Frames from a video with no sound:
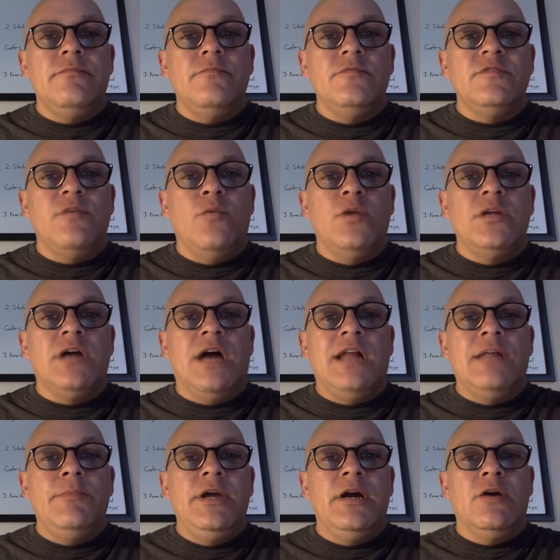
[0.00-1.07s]
say 1
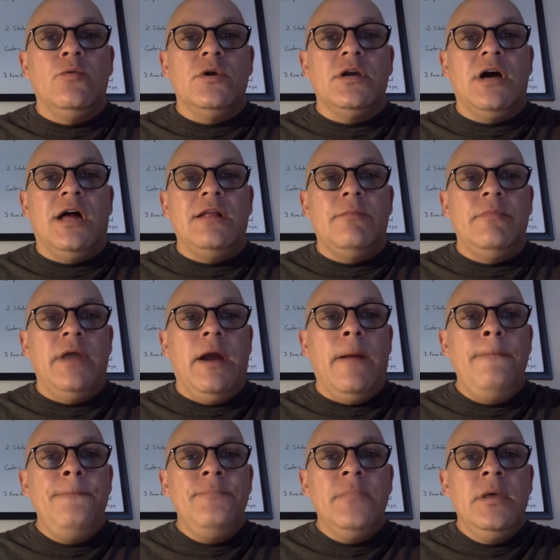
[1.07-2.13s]
column here, 1 column there,